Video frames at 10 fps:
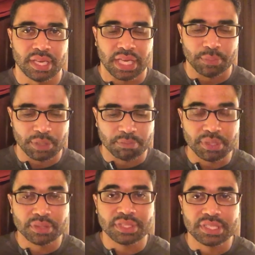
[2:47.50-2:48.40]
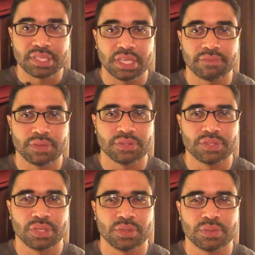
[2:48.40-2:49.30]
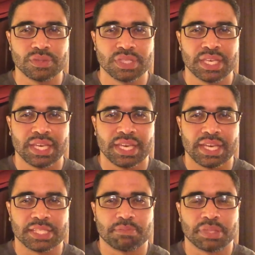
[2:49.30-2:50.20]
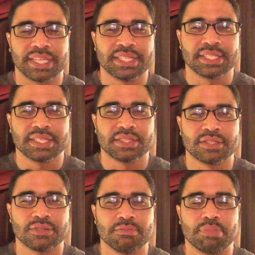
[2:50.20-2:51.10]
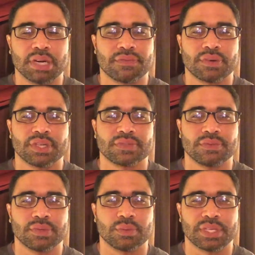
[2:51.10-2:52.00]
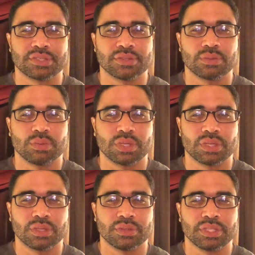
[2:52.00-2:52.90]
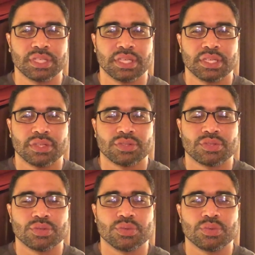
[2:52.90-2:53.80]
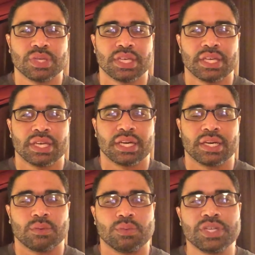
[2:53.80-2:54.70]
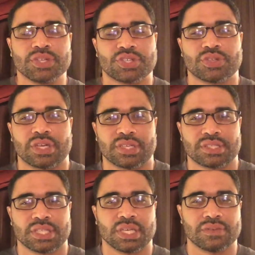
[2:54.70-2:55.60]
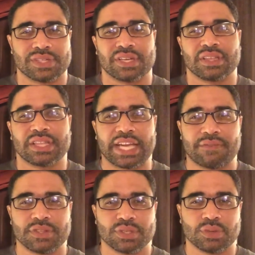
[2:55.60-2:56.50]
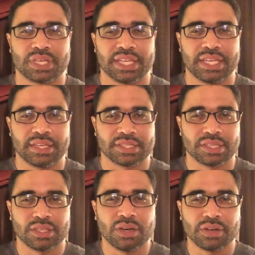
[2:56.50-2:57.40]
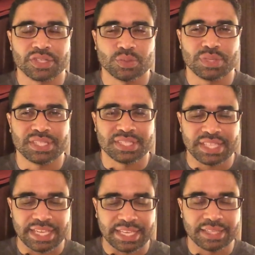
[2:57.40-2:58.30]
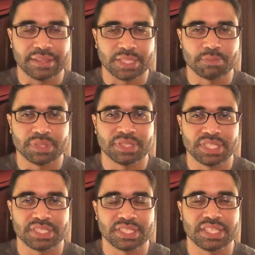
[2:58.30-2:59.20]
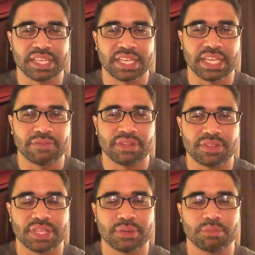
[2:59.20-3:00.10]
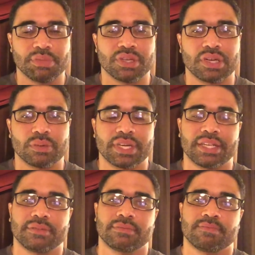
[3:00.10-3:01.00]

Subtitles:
And we build these comfort zones as places to buffer us from the rest of the world, to reassure ourselves that our life is okay, and as long as we stay in this position, everything will be all right.